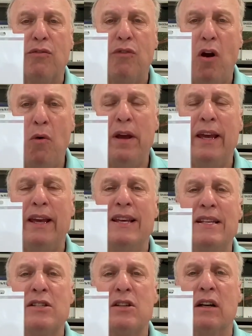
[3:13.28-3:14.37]
throwing
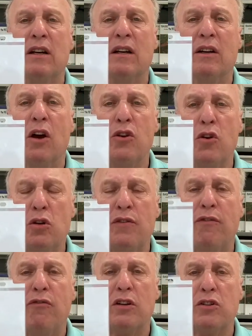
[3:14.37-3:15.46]
is a
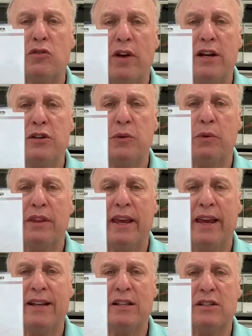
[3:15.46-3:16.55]
huge frustration with
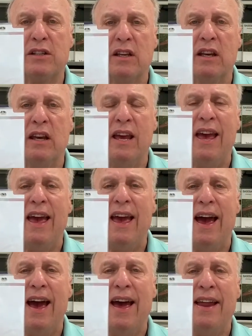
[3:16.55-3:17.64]
kids.
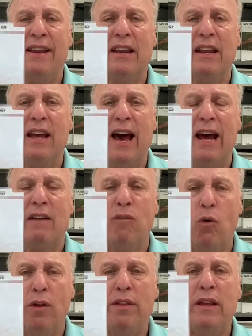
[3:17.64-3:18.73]
And out of
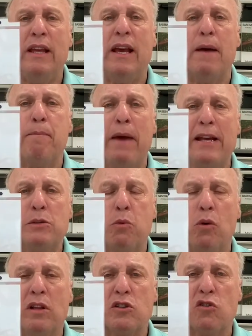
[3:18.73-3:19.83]
all the
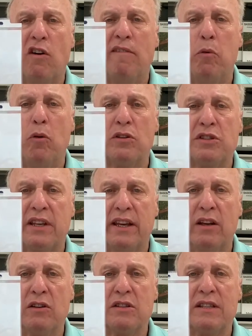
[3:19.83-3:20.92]
baseball and softball
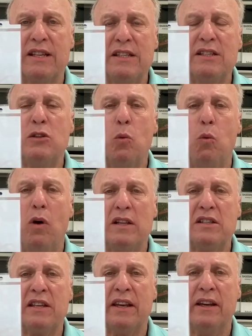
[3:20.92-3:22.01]
skills, this is the one
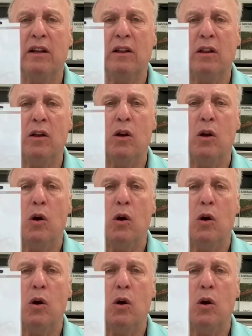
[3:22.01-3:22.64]
skill